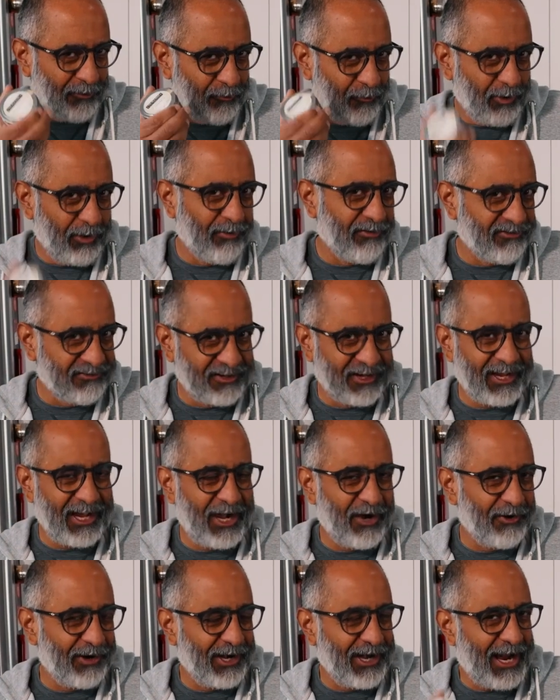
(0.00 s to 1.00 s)
will stick
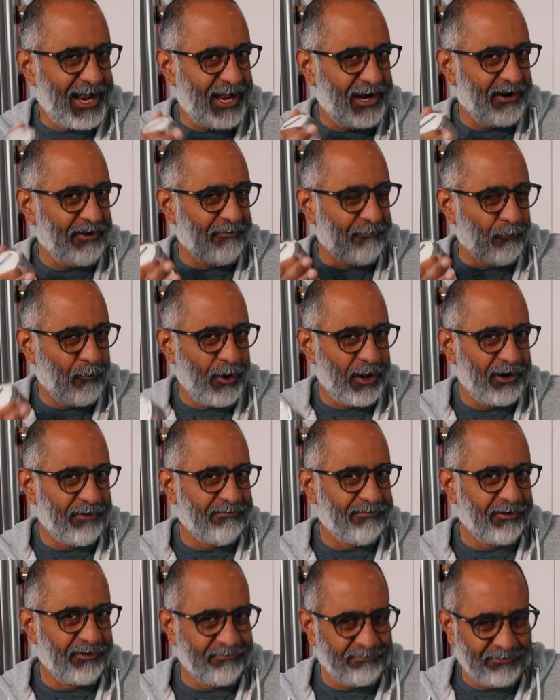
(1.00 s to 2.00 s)
out and add a
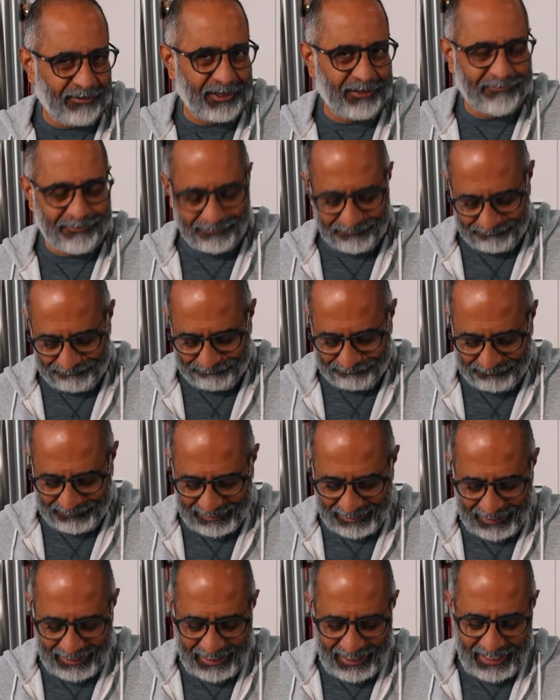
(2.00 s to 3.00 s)
wonderful flavor.
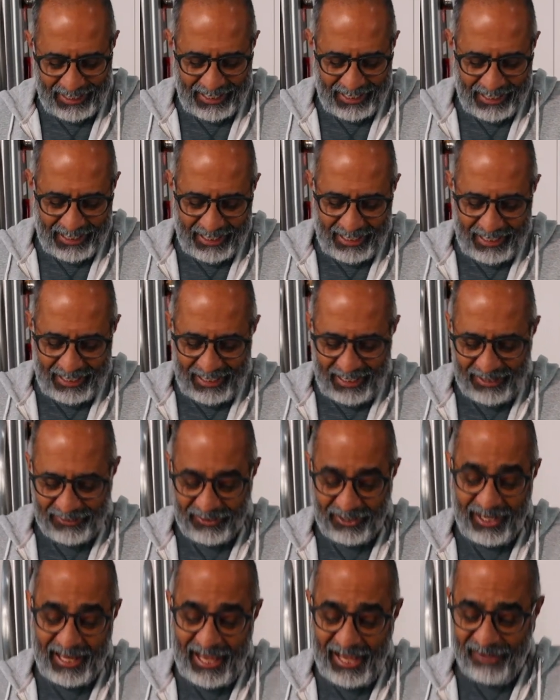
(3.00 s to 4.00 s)

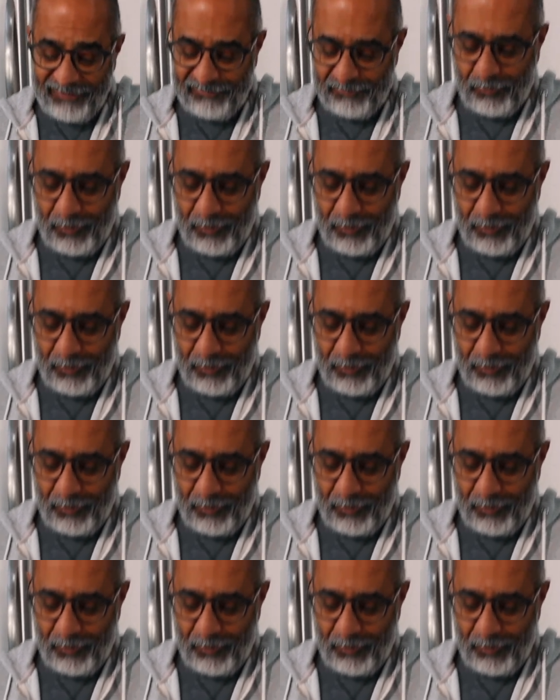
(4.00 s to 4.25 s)
The last